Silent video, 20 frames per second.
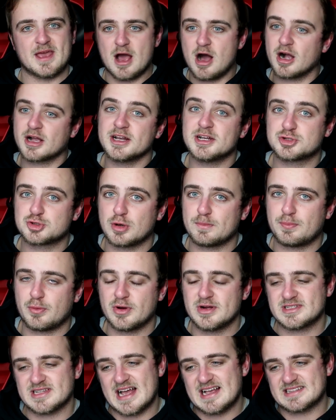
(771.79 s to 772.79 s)
They are going to drop
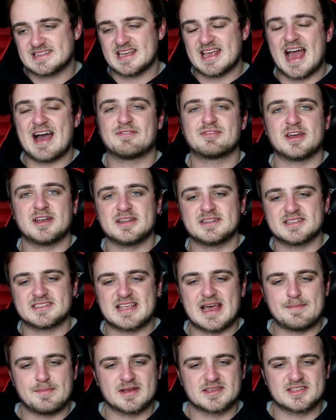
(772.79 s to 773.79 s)
points as they have done in
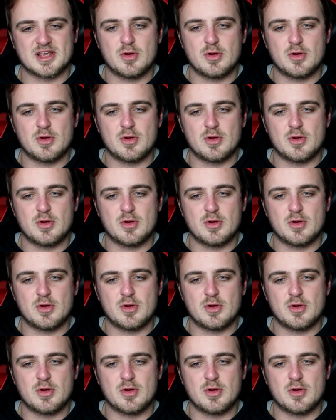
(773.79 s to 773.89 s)
December,